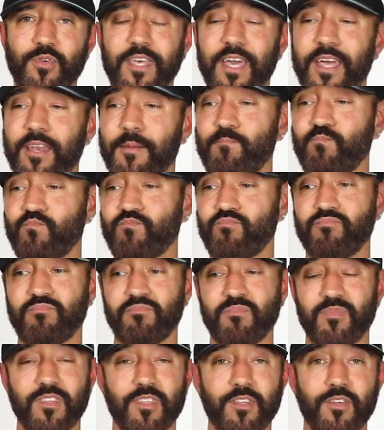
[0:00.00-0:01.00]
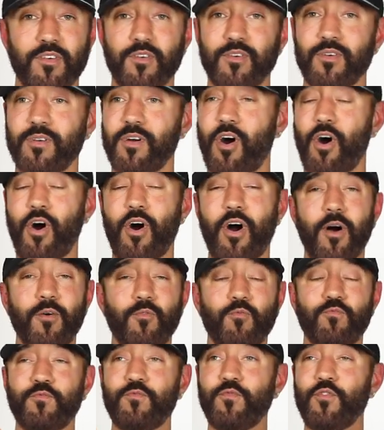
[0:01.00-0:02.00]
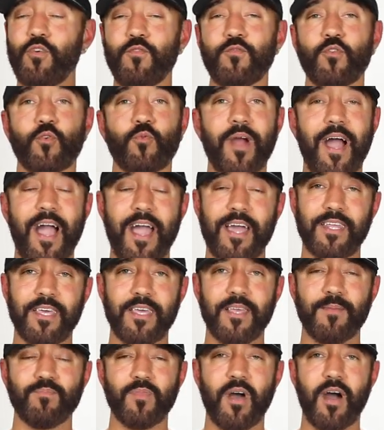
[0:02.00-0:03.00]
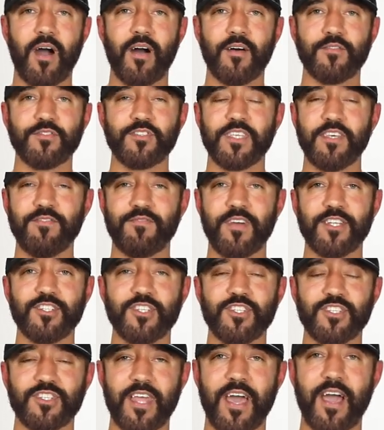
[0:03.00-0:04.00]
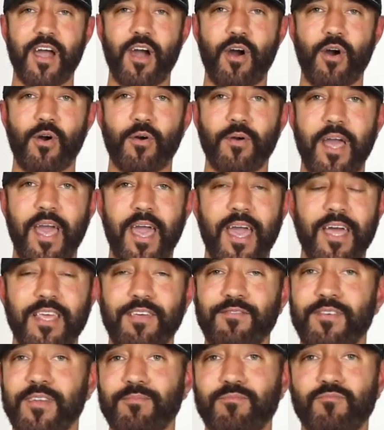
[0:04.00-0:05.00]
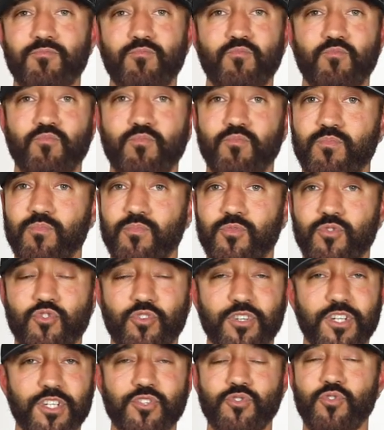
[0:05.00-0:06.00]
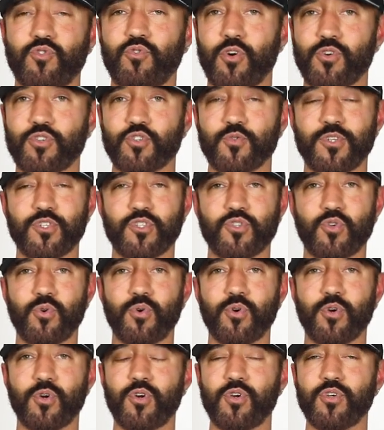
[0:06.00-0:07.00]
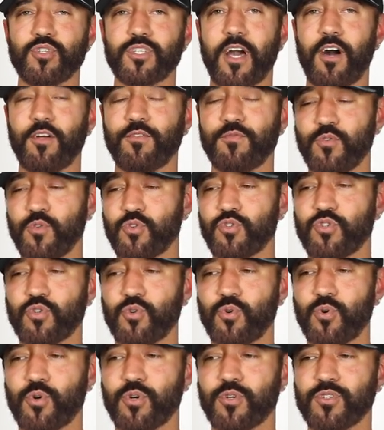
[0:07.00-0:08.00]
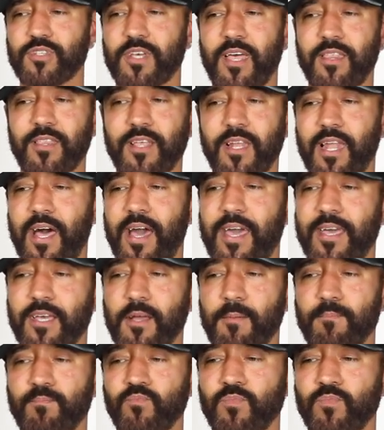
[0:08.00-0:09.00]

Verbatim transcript: get a full variety of sea veggies now at even traditional grocery stores, health food stores, and the like.